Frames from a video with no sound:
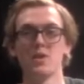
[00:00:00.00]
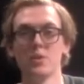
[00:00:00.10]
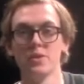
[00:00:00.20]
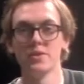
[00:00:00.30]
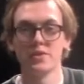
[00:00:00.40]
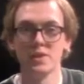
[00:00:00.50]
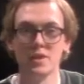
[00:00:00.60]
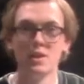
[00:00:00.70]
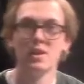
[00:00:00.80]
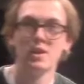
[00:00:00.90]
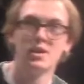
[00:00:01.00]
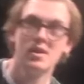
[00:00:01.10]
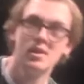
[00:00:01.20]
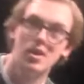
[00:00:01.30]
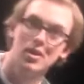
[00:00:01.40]
cool to see
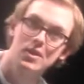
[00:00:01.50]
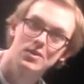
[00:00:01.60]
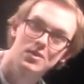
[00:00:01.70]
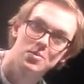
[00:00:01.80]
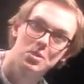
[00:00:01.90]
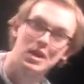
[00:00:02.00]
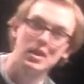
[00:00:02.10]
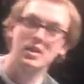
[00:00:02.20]
artists beginning